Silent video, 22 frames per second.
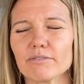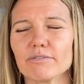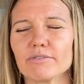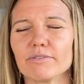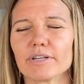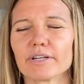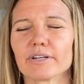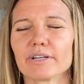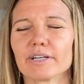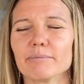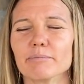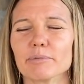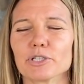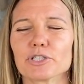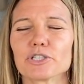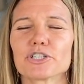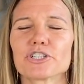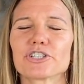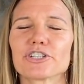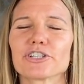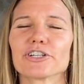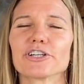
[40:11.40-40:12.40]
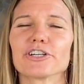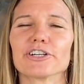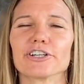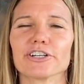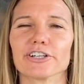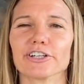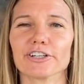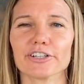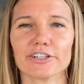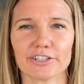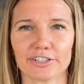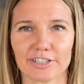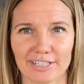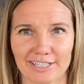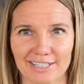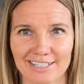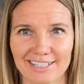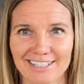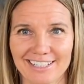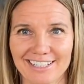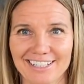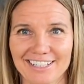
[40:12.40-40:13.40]
very mature
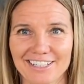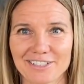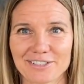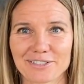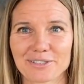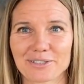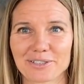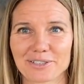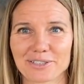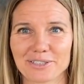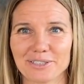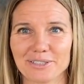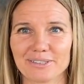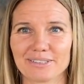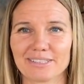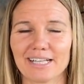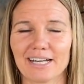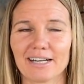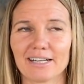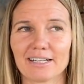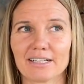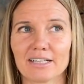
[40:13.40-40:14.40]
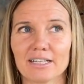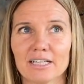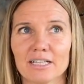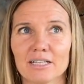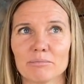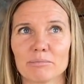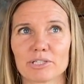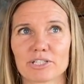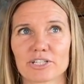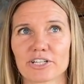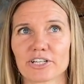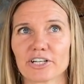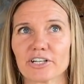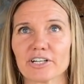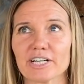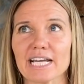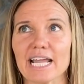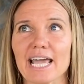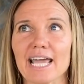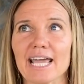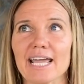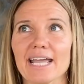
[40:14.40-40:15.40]
circle, not mature
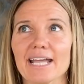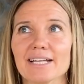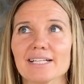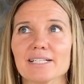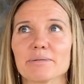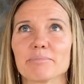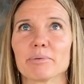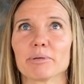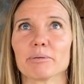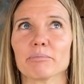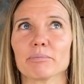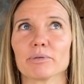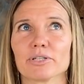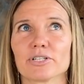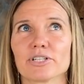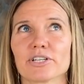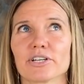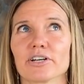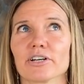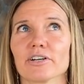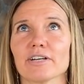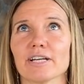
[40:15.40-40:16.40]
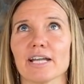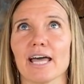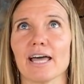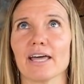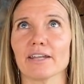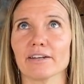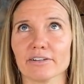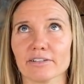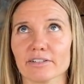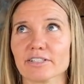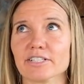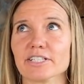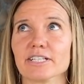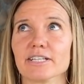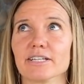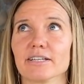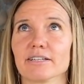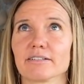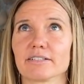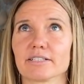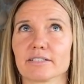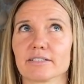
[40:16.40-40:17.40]
in age, but mature in
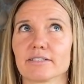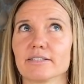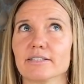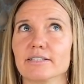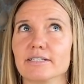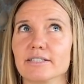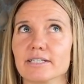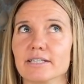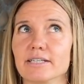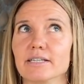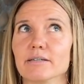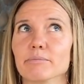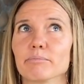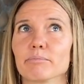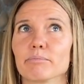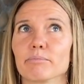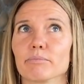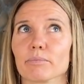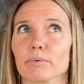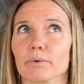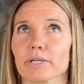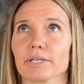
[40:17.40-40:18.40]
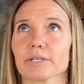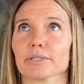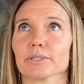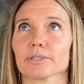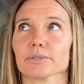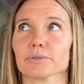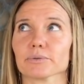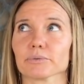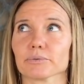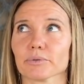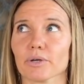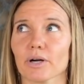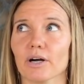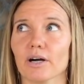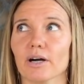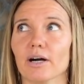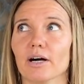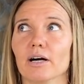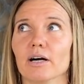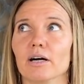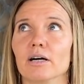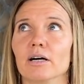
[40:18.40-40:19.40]
energy, just deep, real,
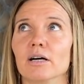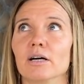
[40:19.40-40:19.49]
raw,